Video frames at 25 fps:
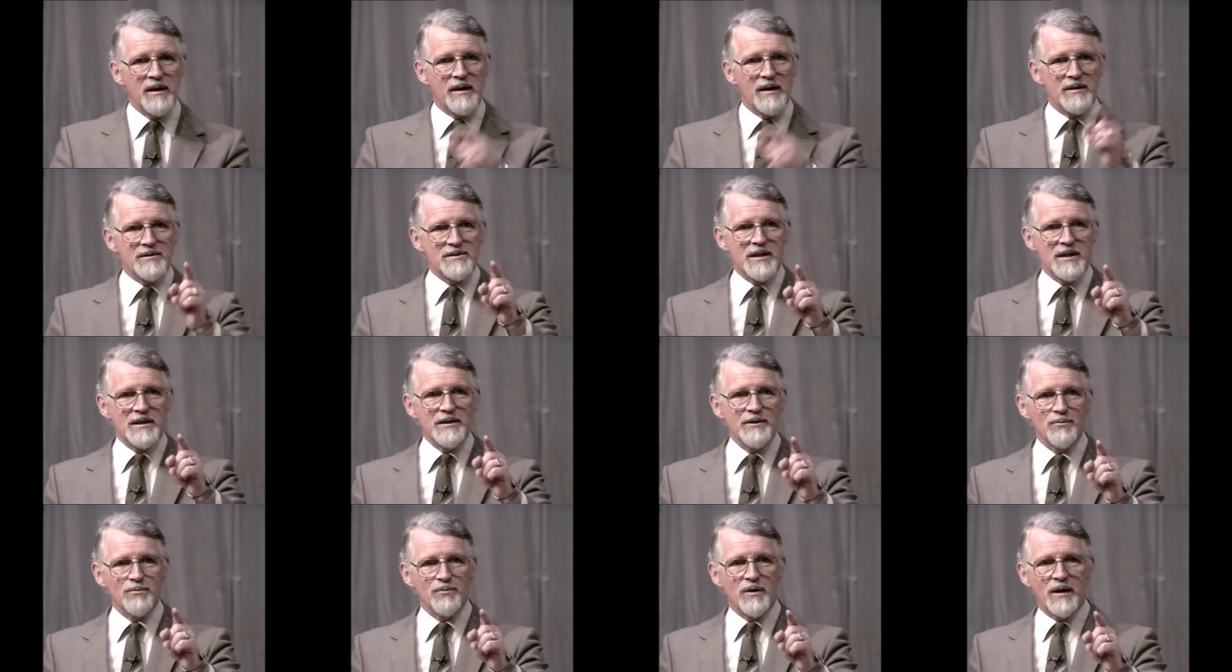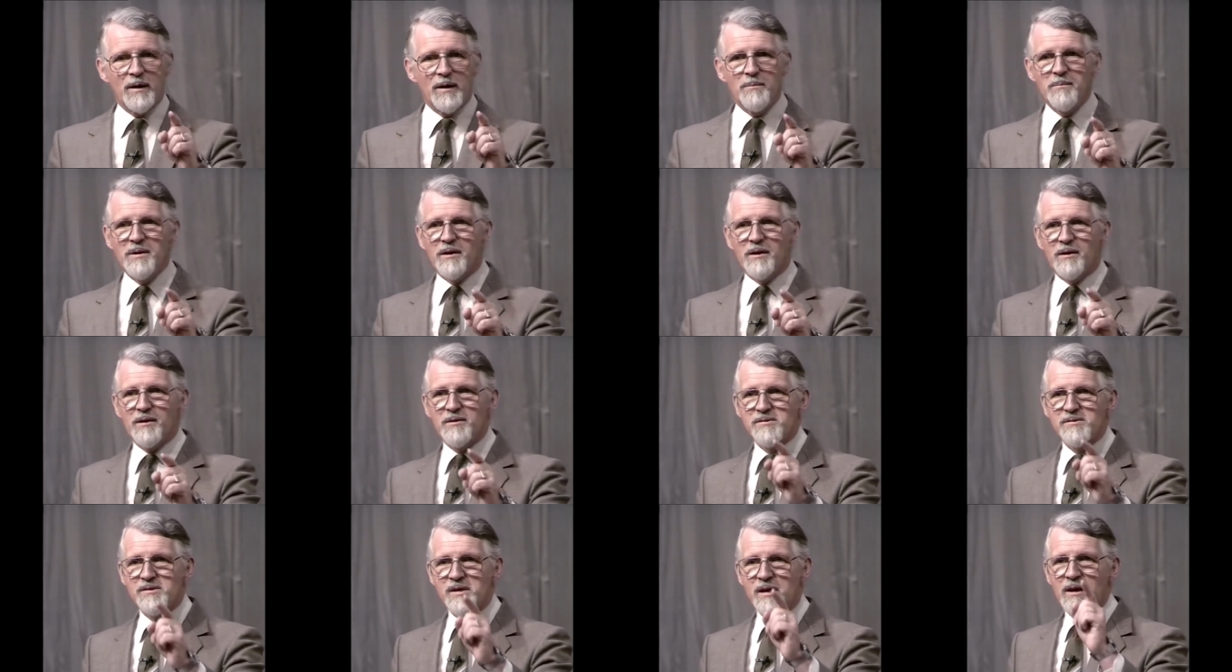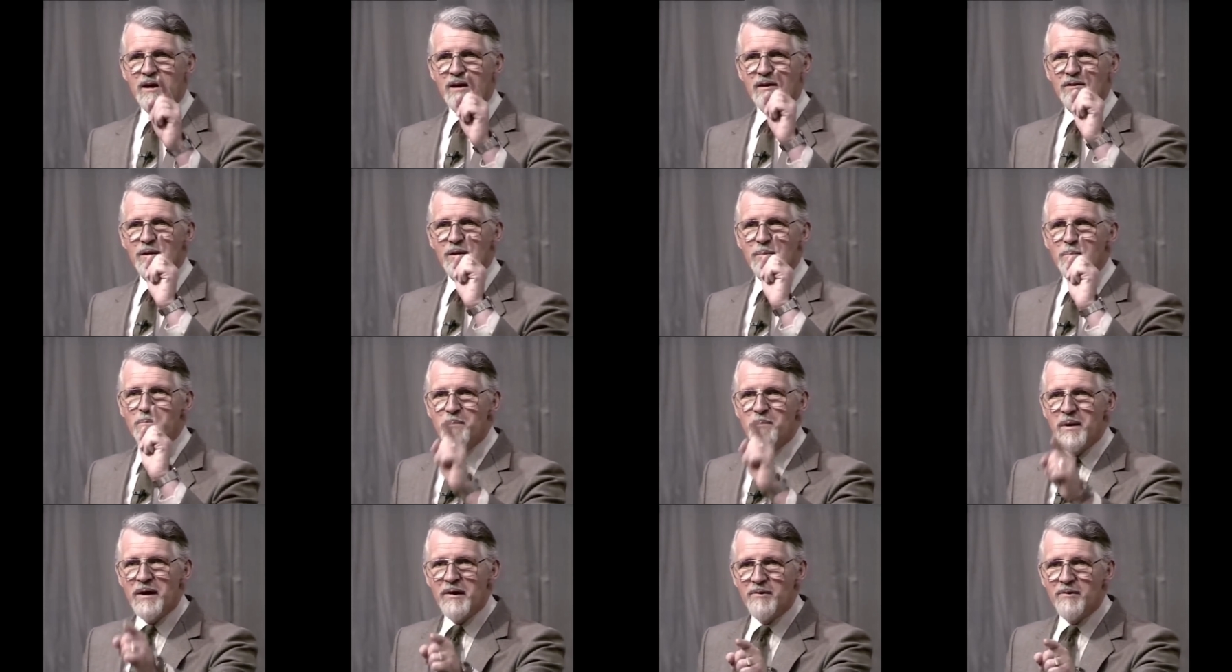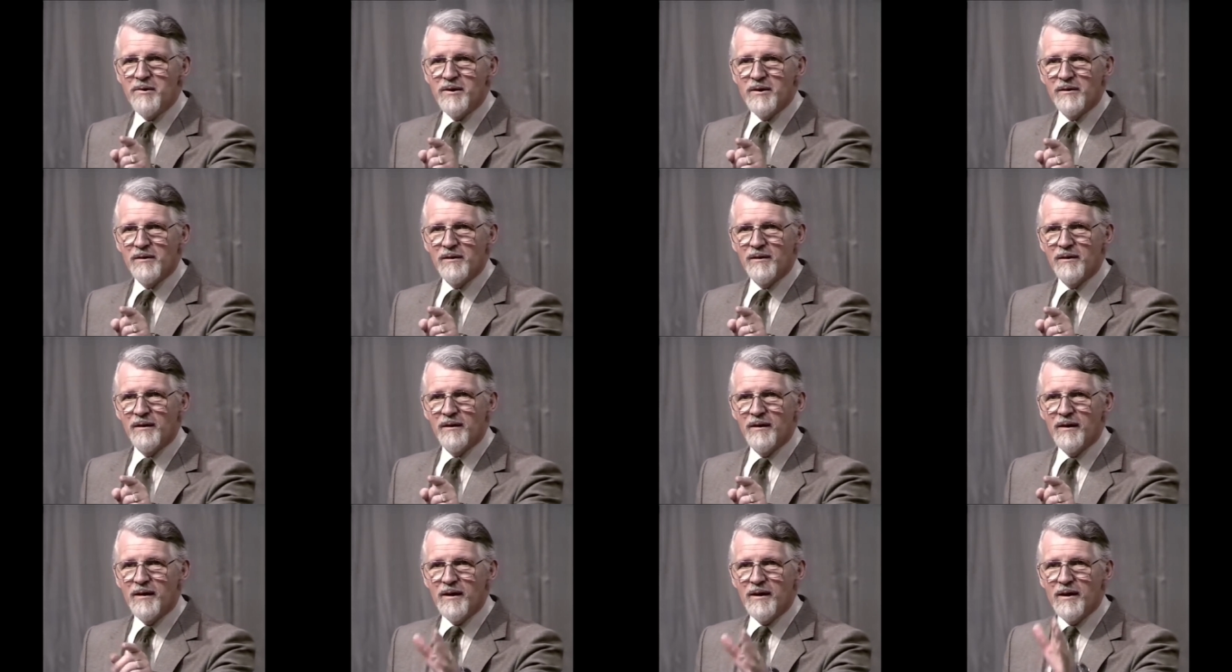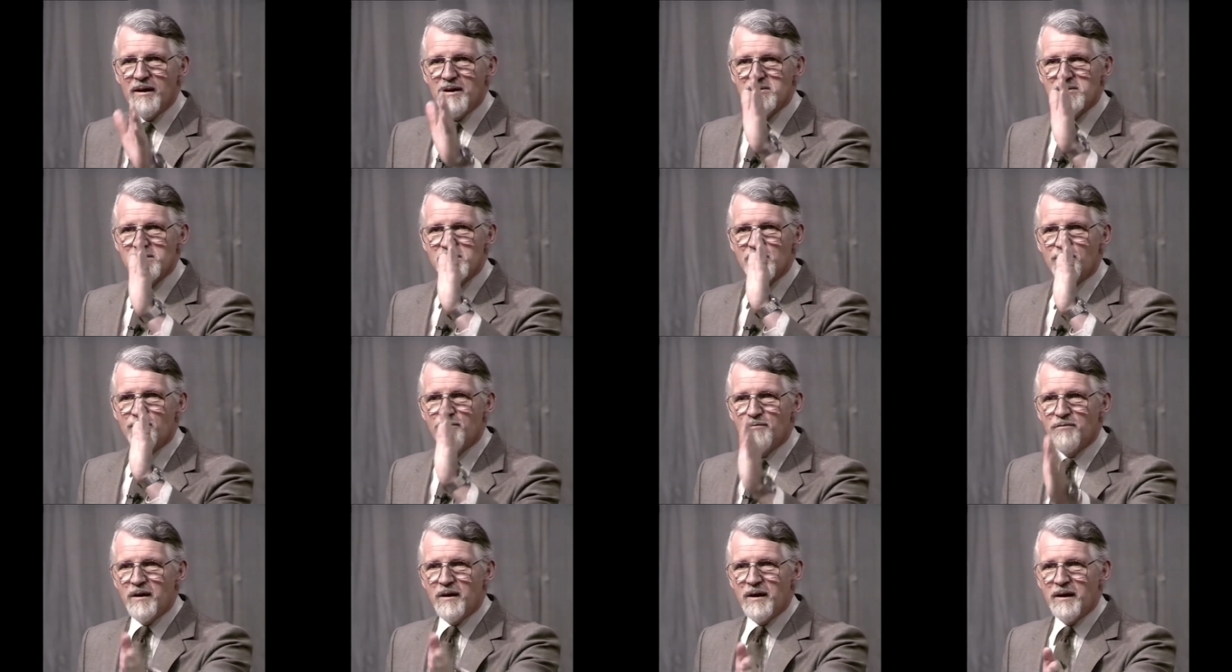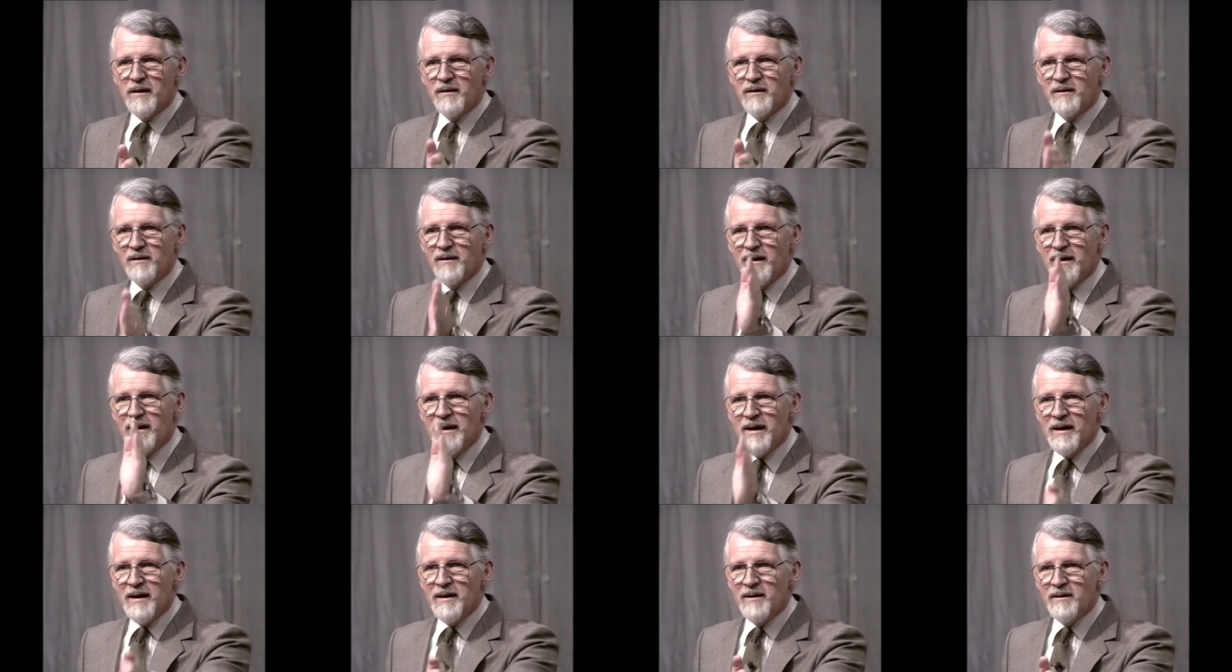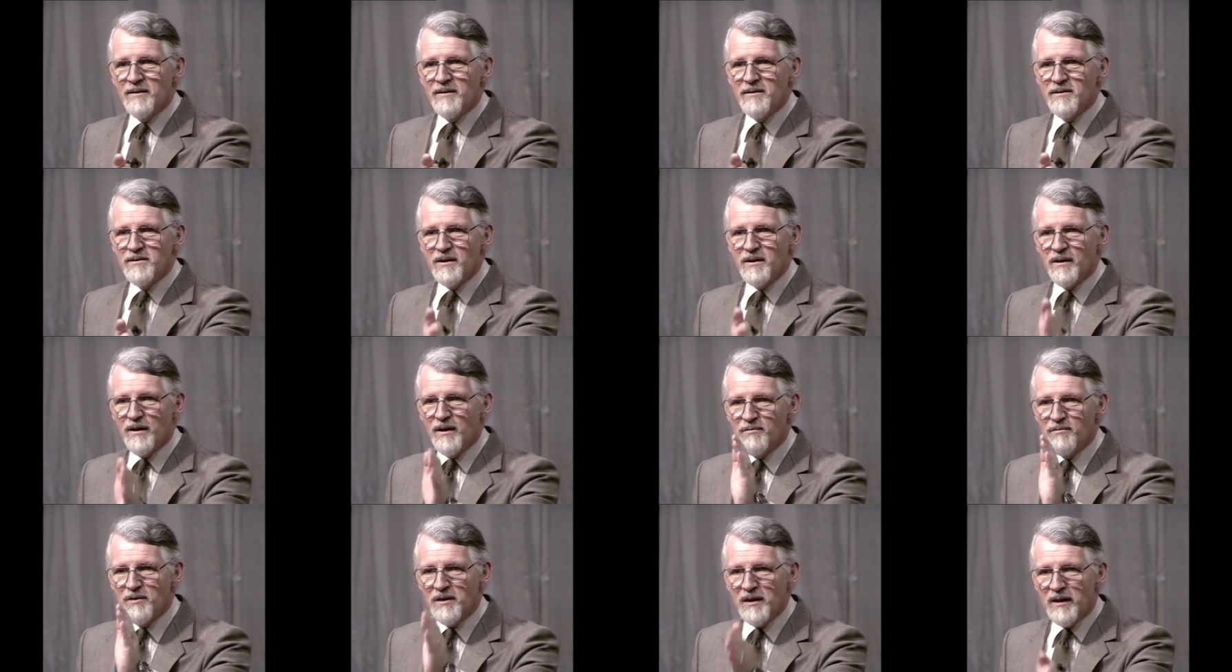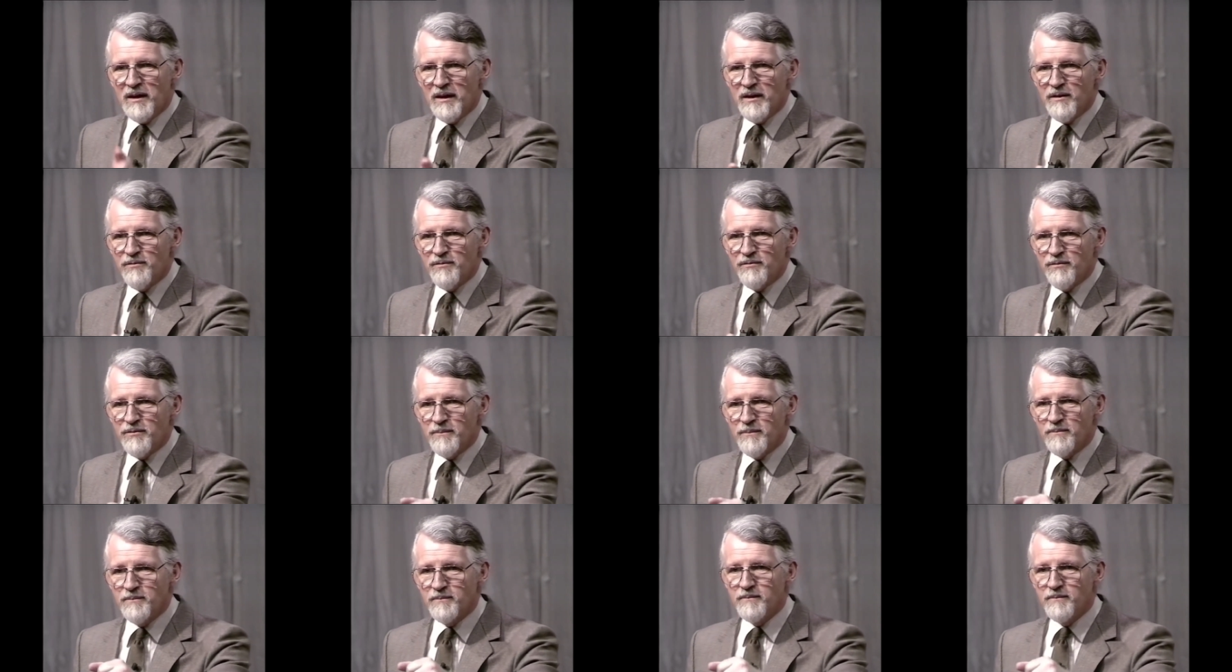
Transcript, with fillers: I'll tell you why because the burial is the final end of a life.